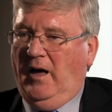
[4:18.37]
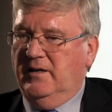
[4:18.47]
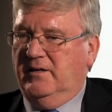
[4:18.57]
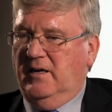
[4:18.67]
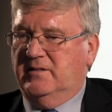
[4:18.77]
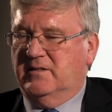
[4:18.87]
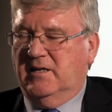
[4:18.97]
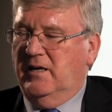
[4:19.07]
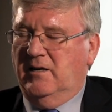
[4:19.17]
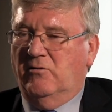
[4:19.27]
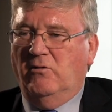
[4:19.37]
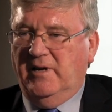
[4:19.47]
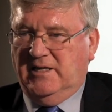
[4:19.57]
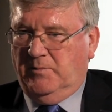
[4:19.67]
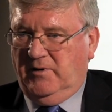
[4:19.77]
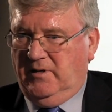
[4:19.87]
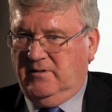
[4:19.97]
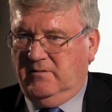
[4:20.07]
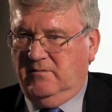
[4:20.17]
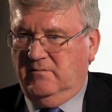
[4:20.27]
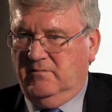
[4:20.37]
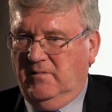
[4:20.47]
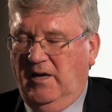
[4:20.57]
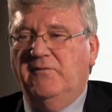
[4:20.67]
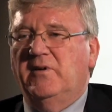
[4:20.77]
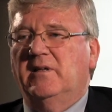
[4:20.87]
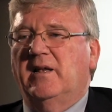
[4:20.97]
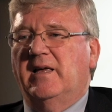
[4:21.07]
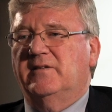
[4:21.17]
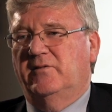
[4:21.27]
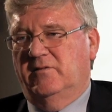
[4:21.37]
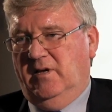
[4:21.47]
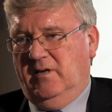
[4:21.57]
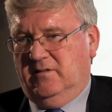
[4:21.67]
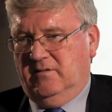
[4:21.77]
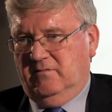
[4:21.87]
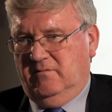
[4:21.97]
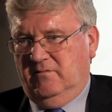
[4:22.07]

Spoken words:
And as I say, in our own experience, even in the last few days,